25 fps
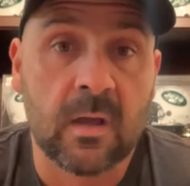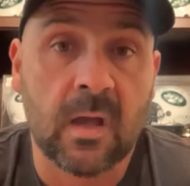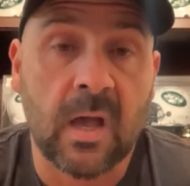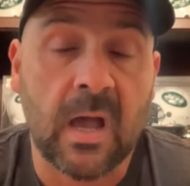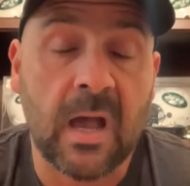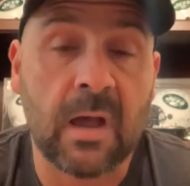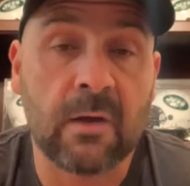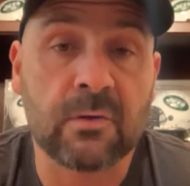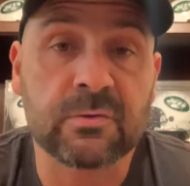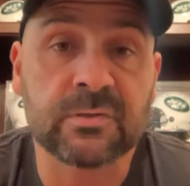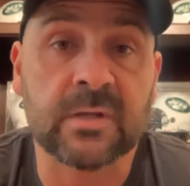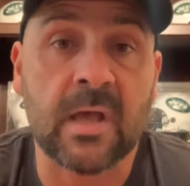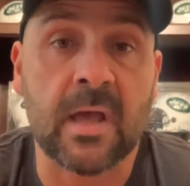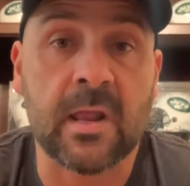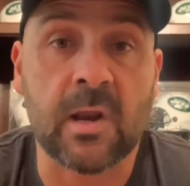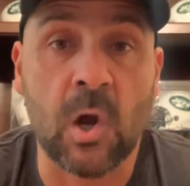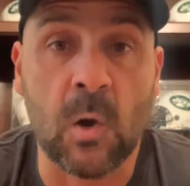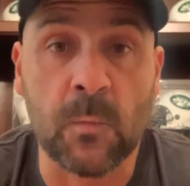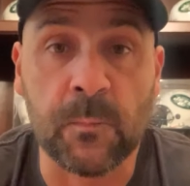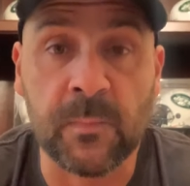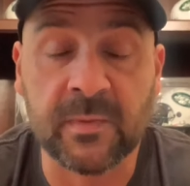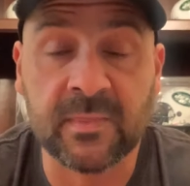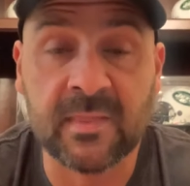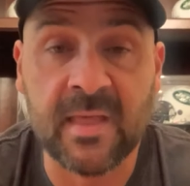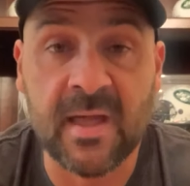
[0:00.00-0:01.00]
I was kind of
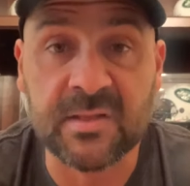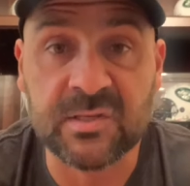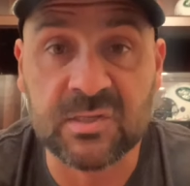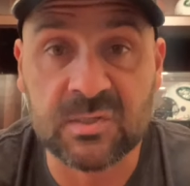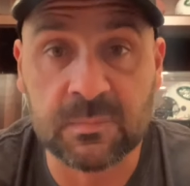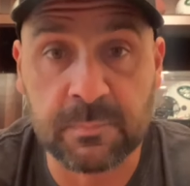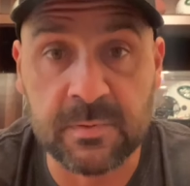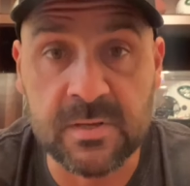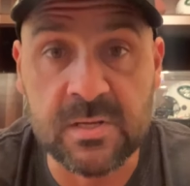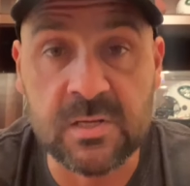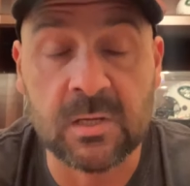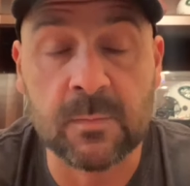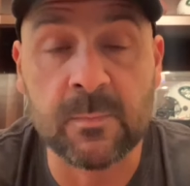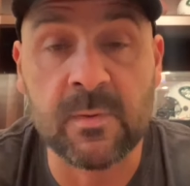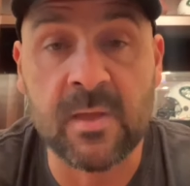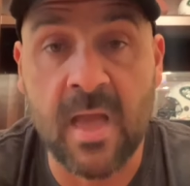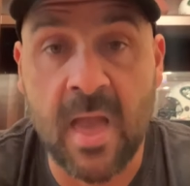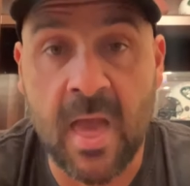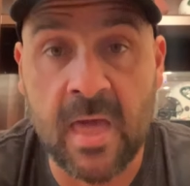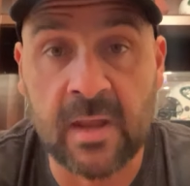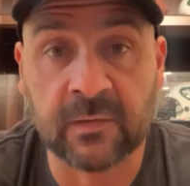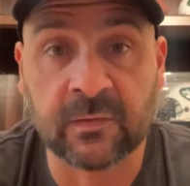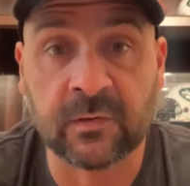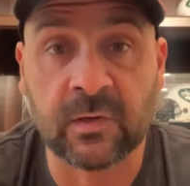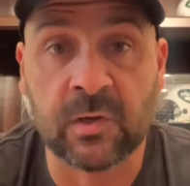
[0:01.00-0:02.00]
hoping that speed could be
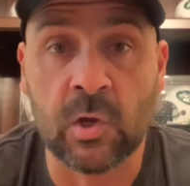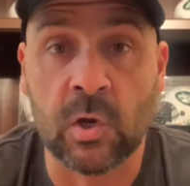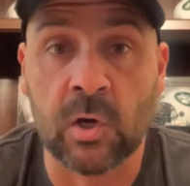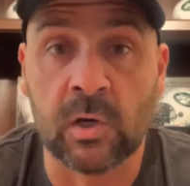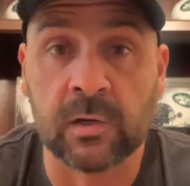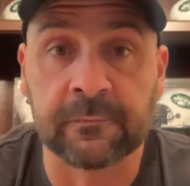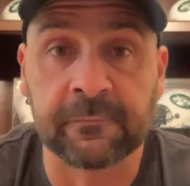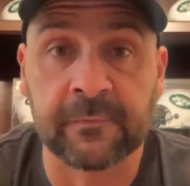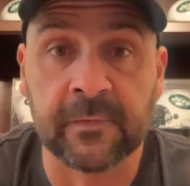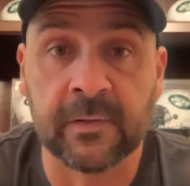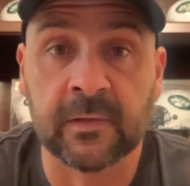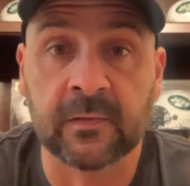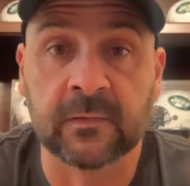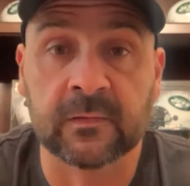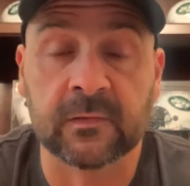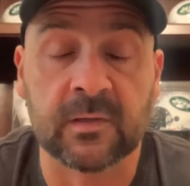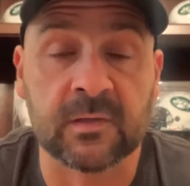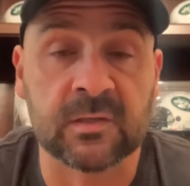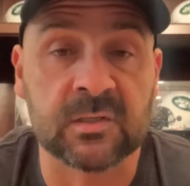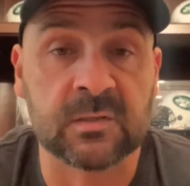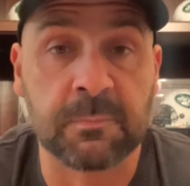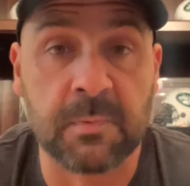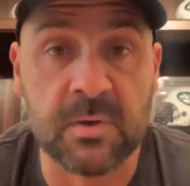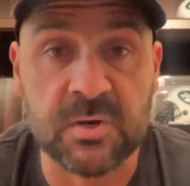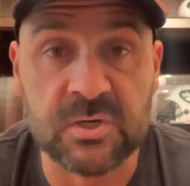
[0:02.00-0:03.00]
added to the offense,
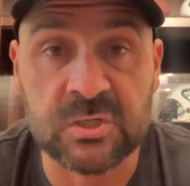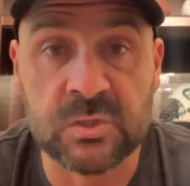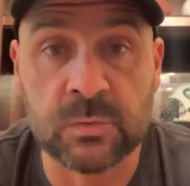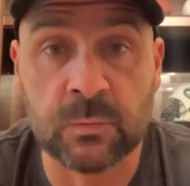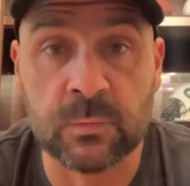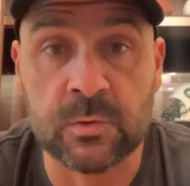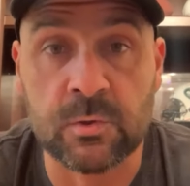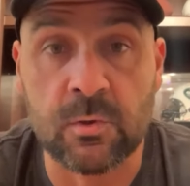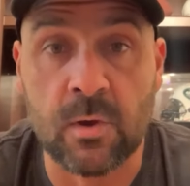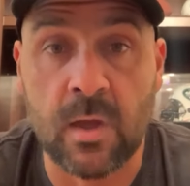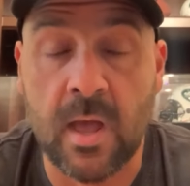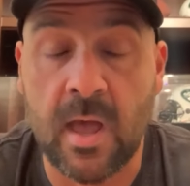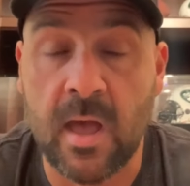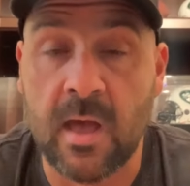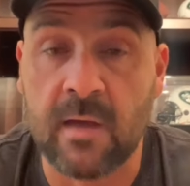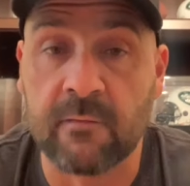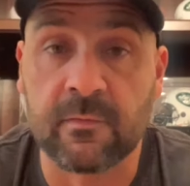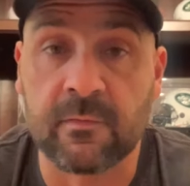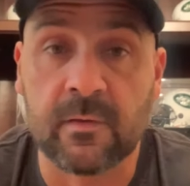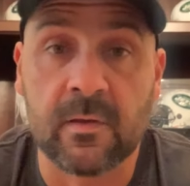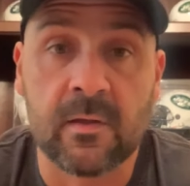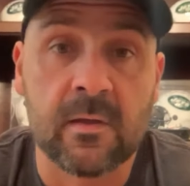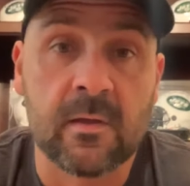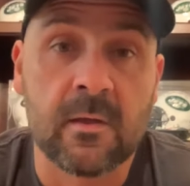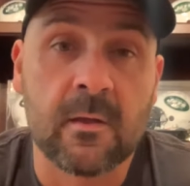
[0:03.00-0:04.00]
especially when you have
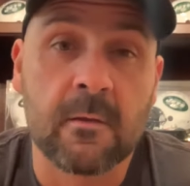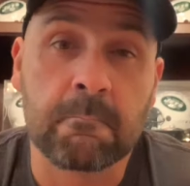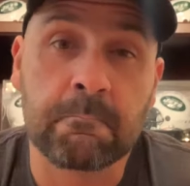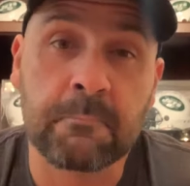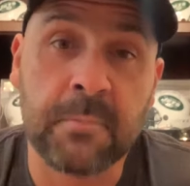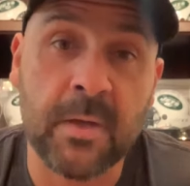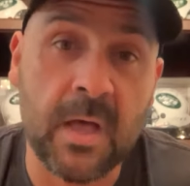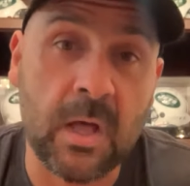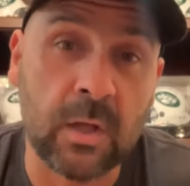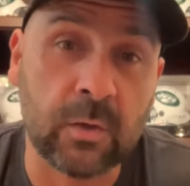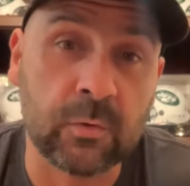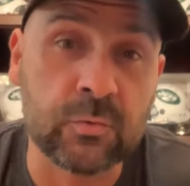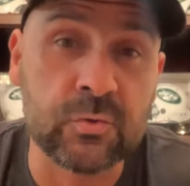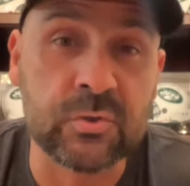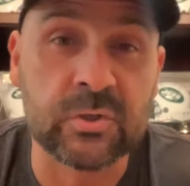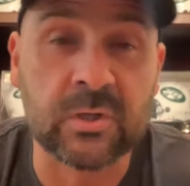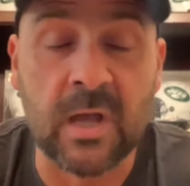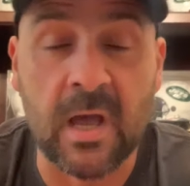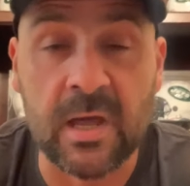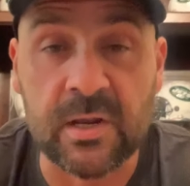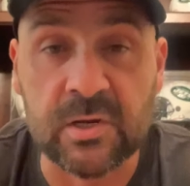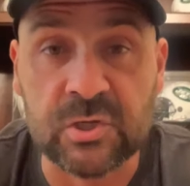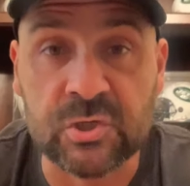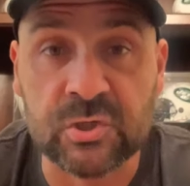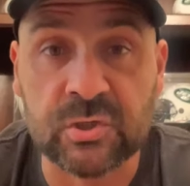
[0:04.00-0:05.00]
Bell, who's
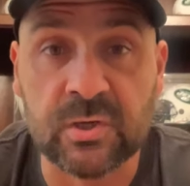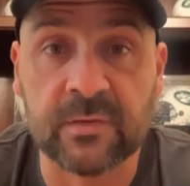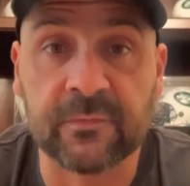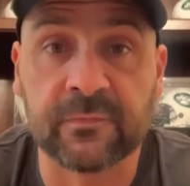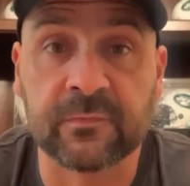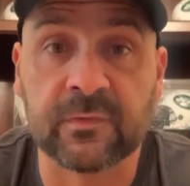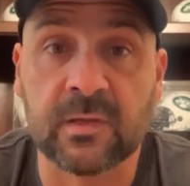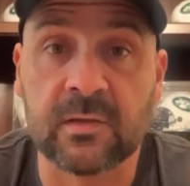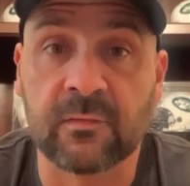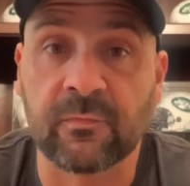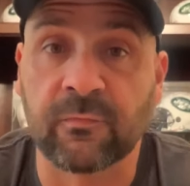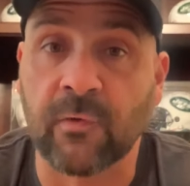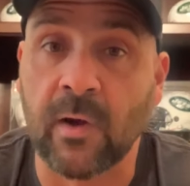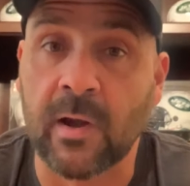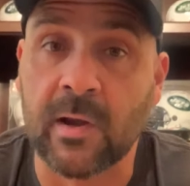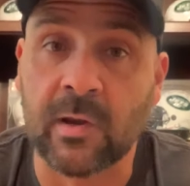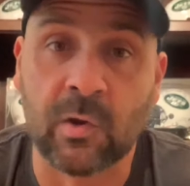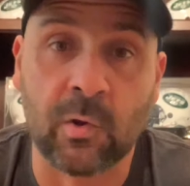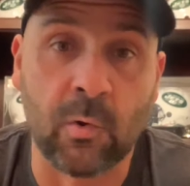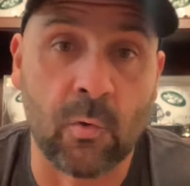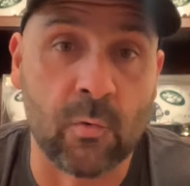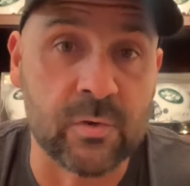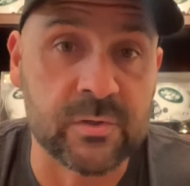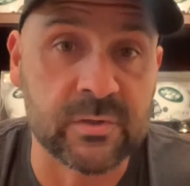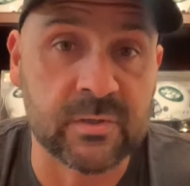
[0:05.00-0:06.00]
kind of shifty. Frank
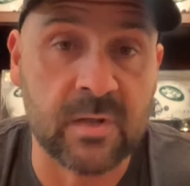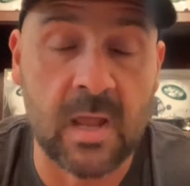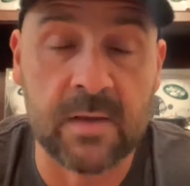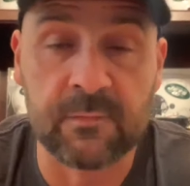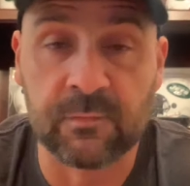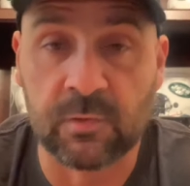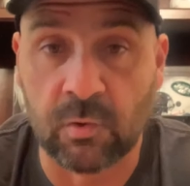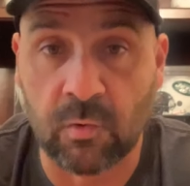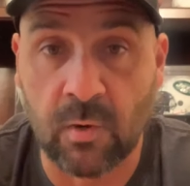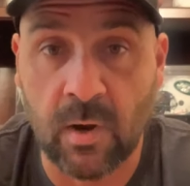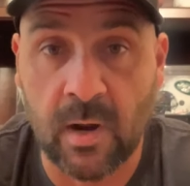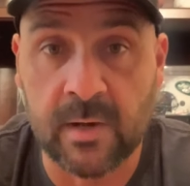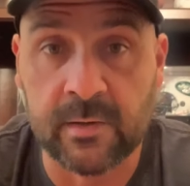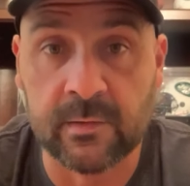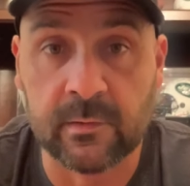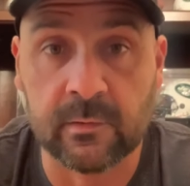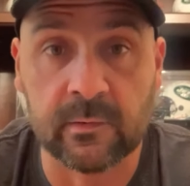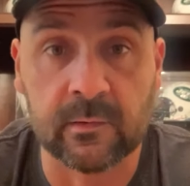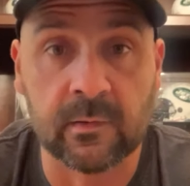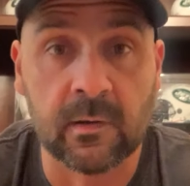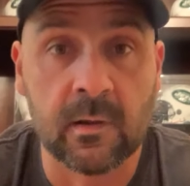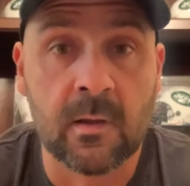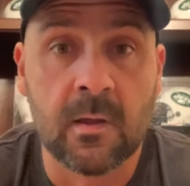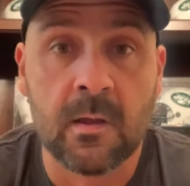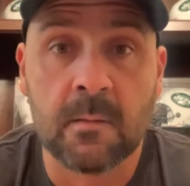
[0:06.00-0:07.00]
Gore is kind of a
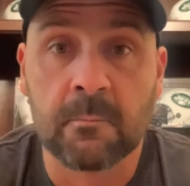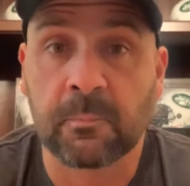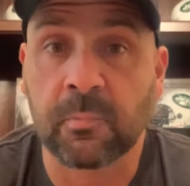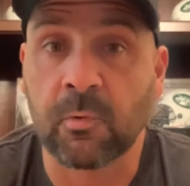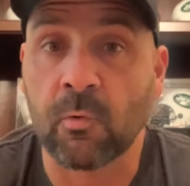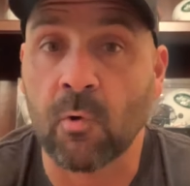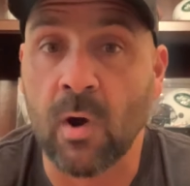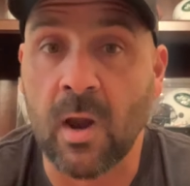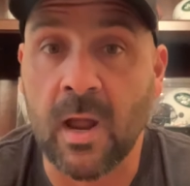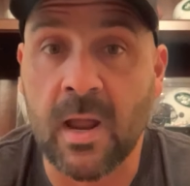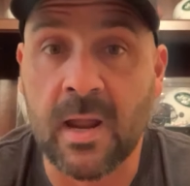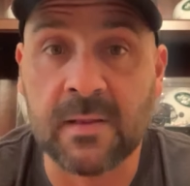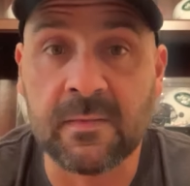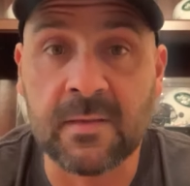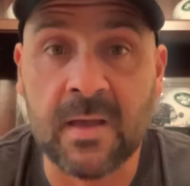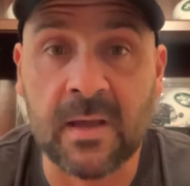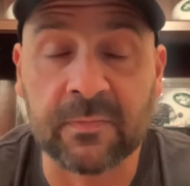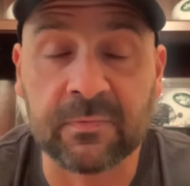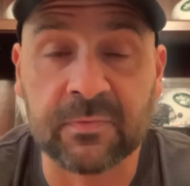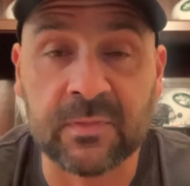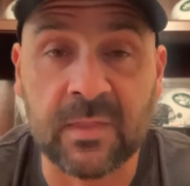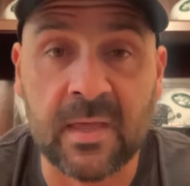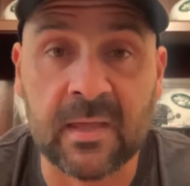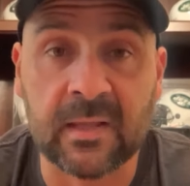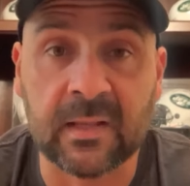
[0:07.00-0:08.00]
grinder. Perrine,
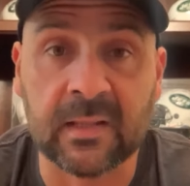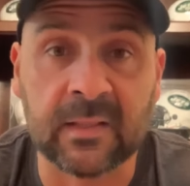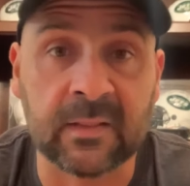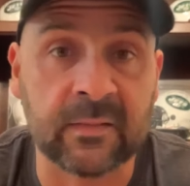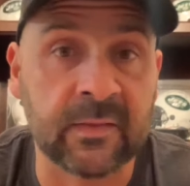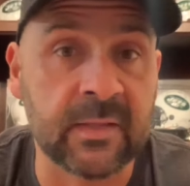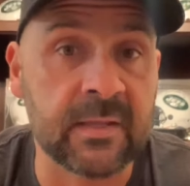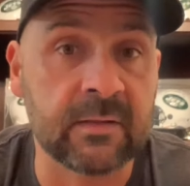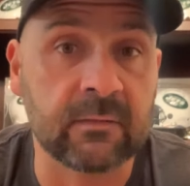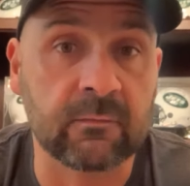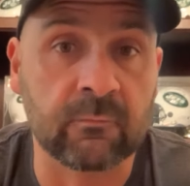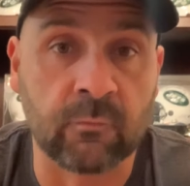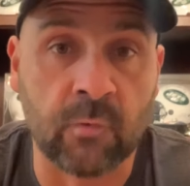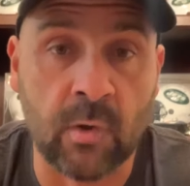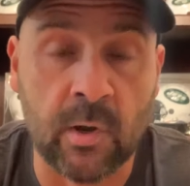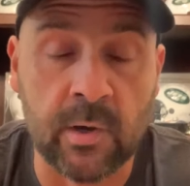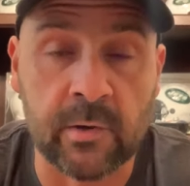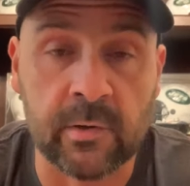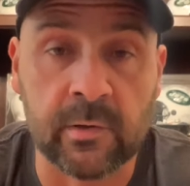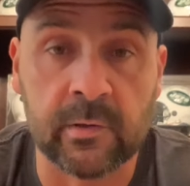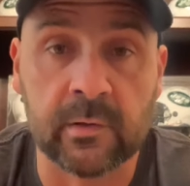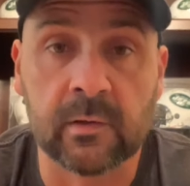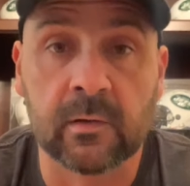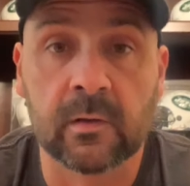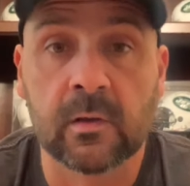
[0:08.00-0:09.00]
not that elite
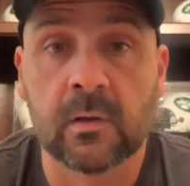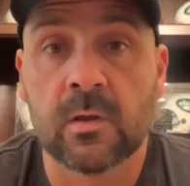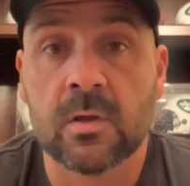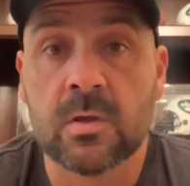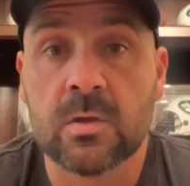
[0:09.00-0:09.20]
runner.